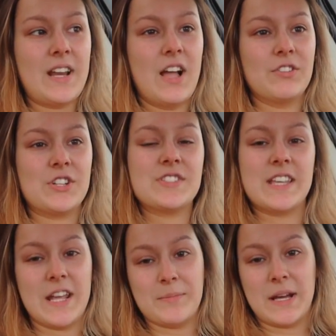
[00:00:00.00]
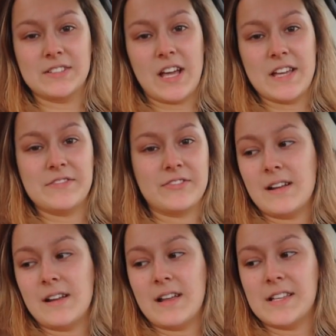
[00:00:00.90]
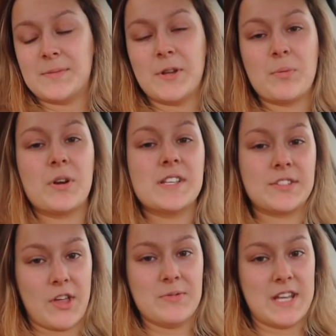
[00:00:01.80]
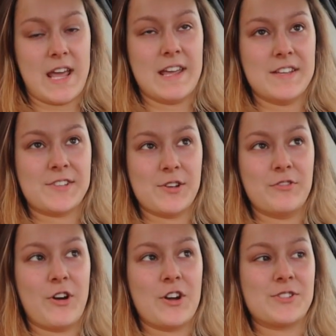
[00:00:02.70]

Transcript: a little day in my life. It's been a pretty slow day so far,